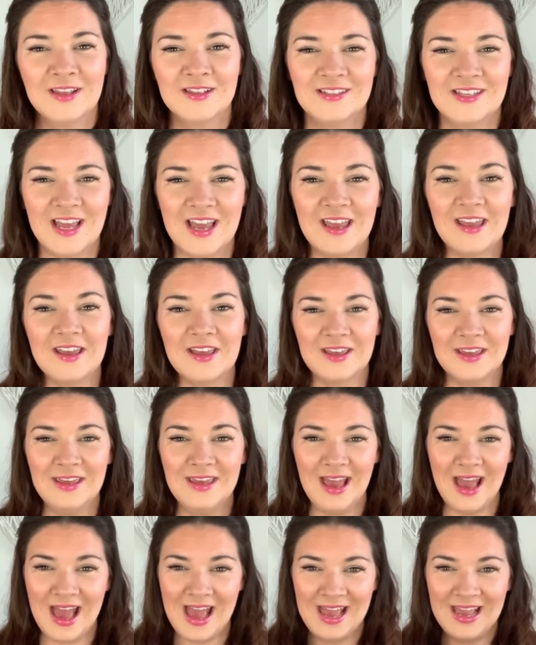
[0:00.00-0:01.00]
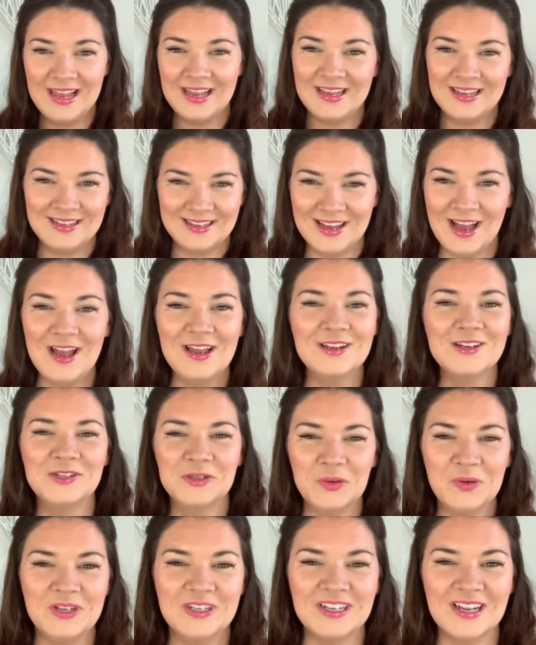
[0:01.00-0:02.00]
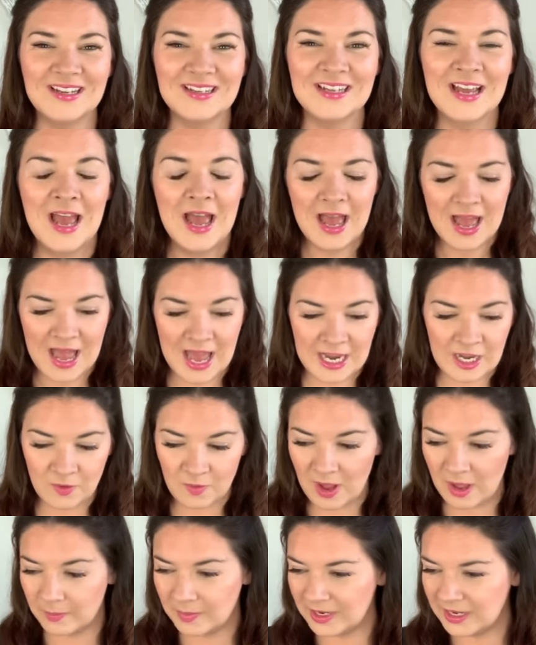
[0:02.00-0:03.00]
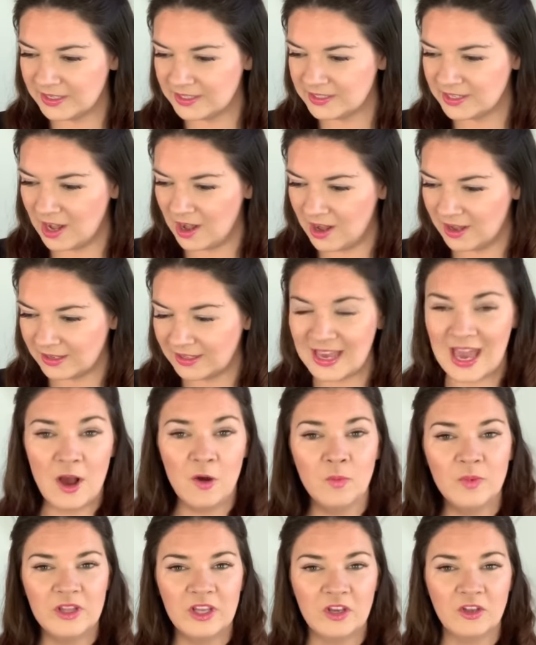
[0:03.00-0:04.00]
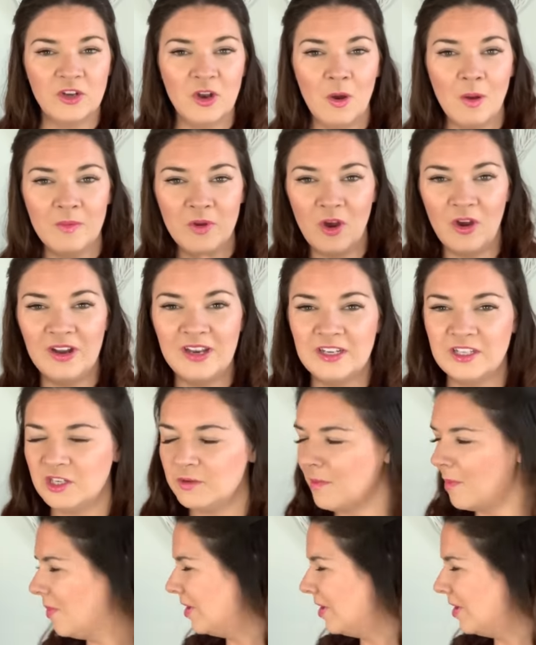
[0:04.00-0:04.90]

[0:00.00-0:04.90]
say, yay, I enjoyed it. Anyway, I'm gonna I need to do my